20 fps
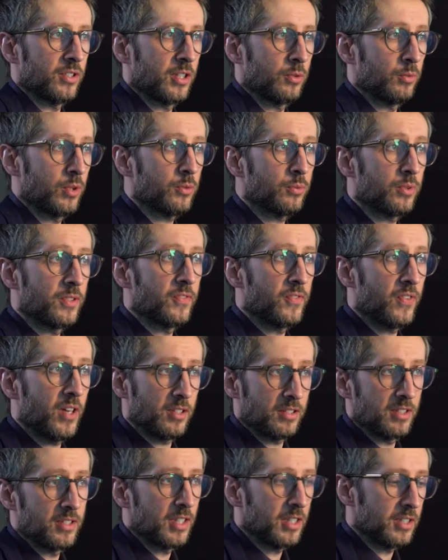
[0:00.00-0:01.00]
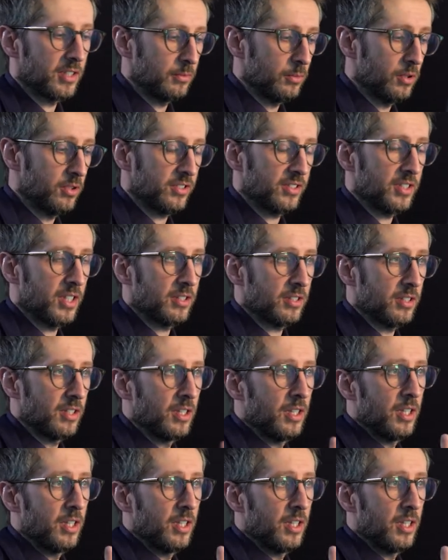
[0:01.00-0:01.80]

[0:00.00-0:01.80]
And what we found in animals that